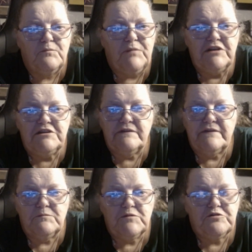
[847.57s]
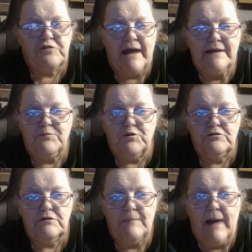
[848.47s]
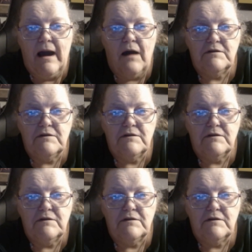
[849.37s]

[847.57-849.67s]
bunch of them to try to pull him out.